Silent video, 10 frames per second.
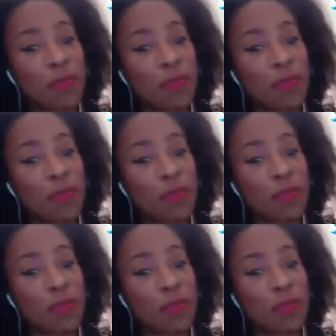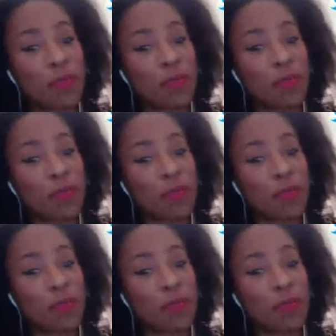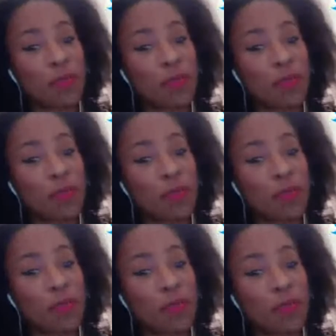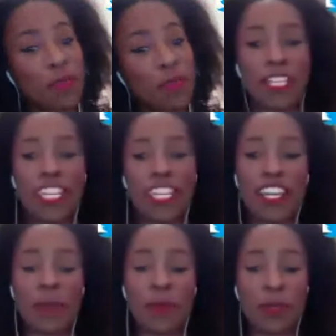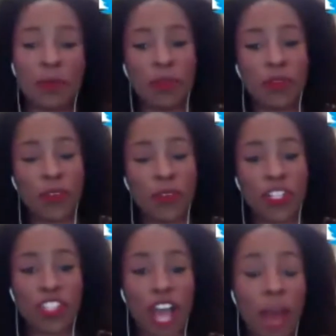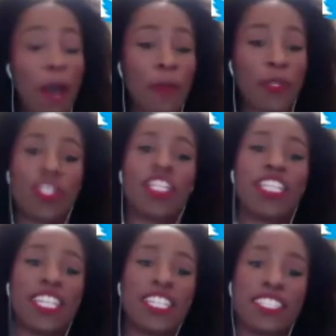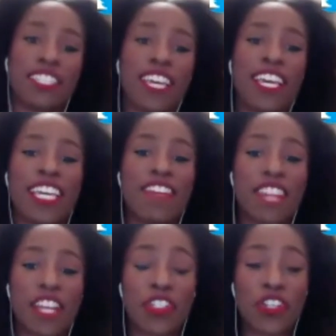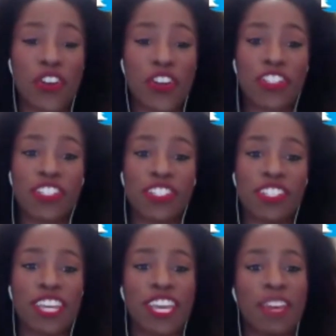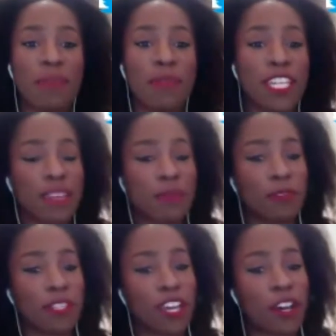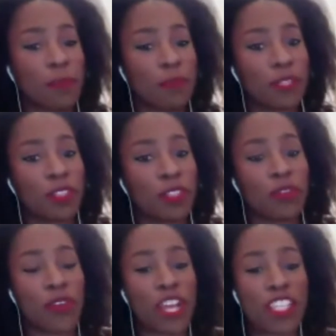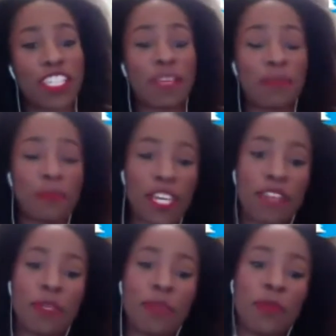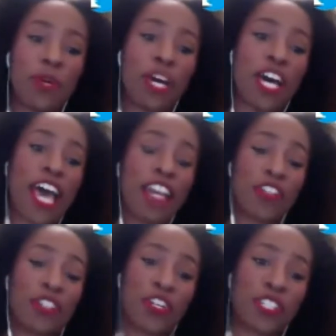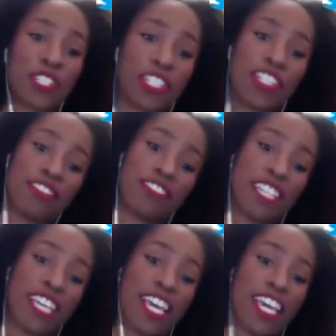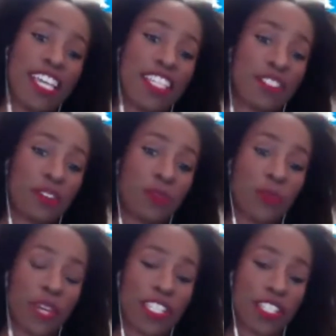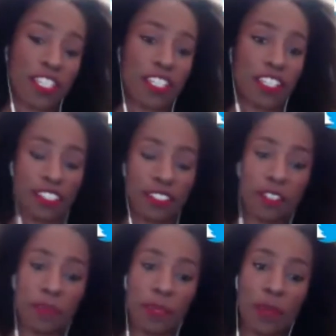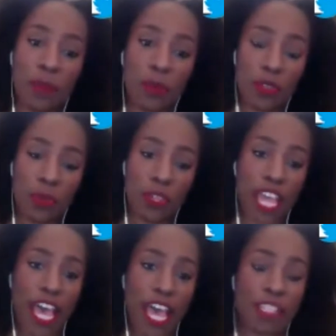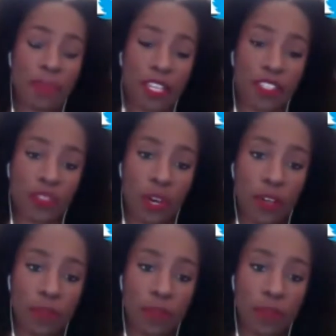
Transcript: you need to be approachable for work, you need to be approachable for job opportunities, even at church, making new friends and keeping people at your church is a good way to be approachable in that aspect as well.